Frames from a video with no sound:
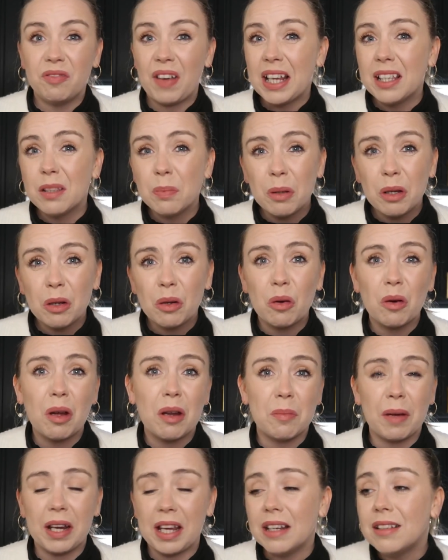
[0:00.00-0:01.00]
Facebook or
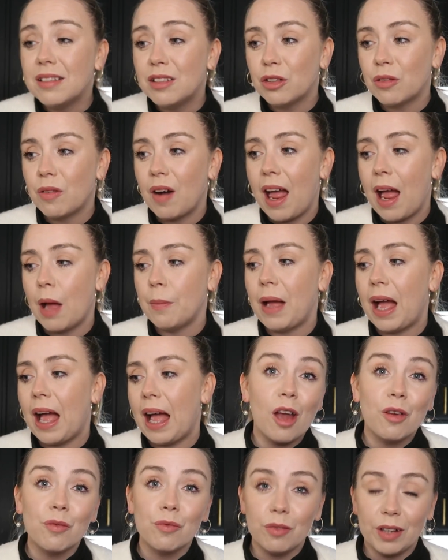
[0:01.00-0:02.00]
on my Instagram, and
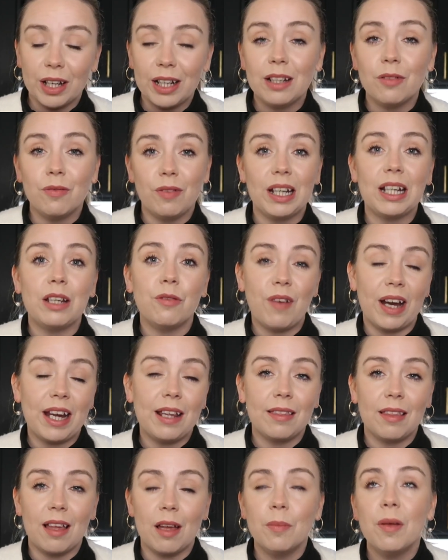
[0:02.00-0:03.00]
I really
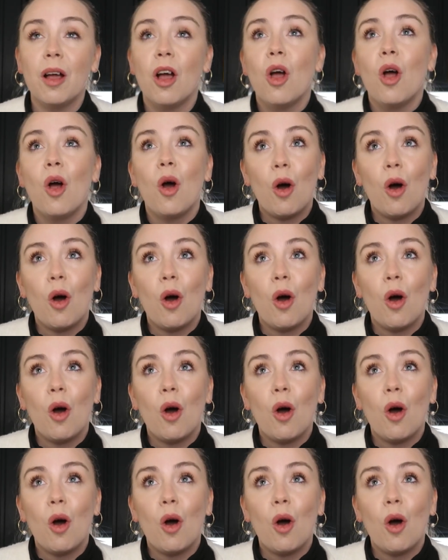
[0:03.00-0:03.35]
rate them.